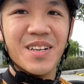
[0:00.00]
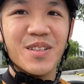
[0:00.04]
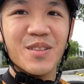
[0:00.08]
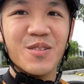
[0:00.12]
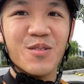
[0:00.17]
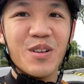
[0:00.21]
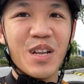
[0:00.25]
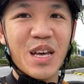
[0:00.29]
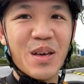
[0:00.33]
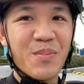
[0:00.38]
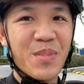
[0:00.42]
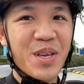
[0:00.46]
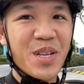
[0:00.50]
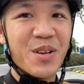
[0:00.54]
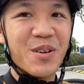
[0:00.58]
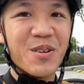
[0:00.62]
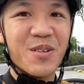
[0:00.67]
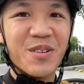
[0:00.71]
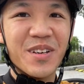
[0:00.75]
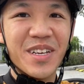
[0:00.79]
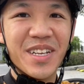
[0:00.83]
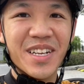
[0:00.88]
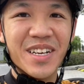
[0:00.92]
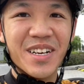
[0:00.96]
Do let me
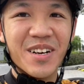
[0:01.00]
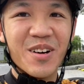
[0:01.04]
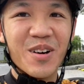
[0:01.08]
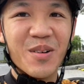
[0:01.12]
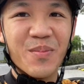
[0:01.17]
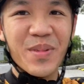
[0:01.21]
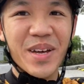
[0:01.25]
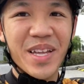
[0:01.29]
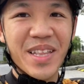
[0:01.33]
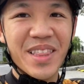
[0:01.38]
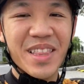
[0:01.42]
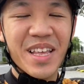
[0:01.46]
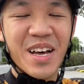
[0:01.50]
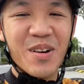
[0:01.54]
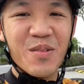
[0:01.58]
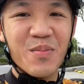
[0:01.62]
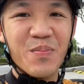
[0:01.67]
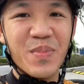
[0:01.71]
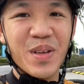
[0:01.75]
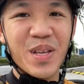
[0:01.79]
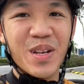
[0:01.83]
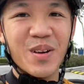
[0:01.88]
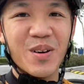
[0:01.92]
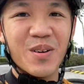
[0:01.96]
know in the comment
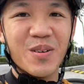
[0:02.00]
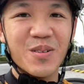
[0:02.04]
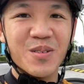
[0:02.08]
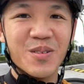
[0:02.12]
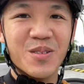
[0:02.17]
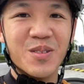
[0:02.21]
down below.